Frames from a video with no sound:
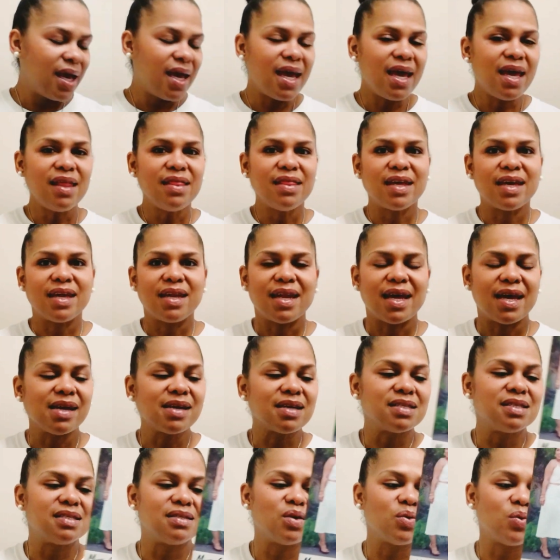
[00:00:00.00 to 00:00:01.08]
And then
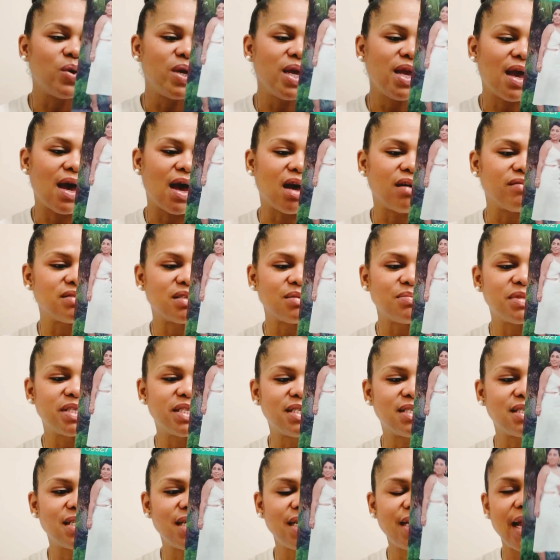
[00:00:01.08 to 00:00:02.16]
next we have
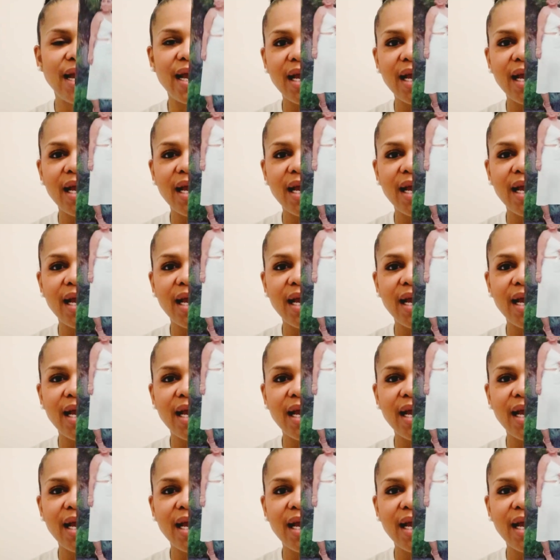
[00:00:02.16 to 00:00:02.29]
Simplicity